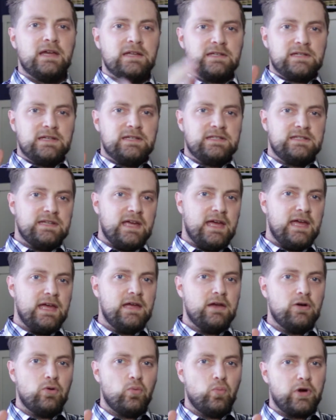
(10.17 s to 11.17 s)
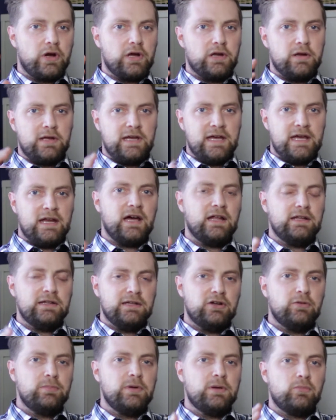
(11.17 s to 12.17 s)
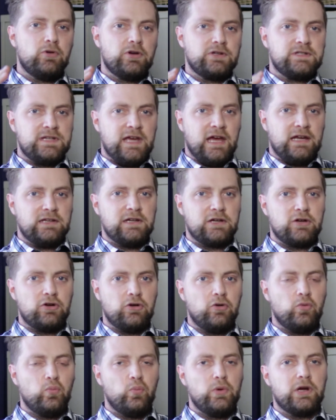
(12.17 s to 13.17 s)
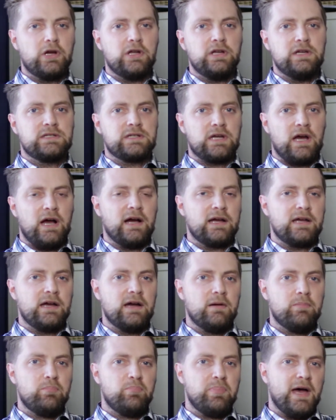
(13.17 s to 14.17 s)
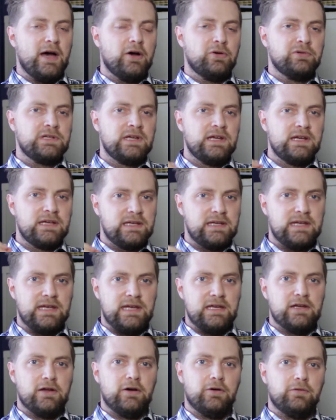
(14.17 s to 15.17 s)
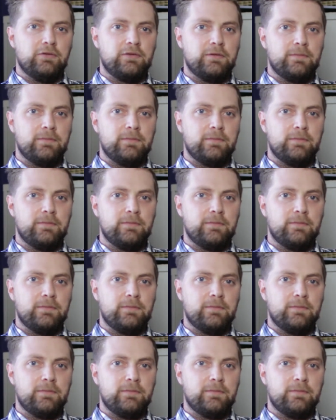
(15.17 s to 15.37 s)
Today we're going to get a little bit more technical. We're going to talk about Keynote.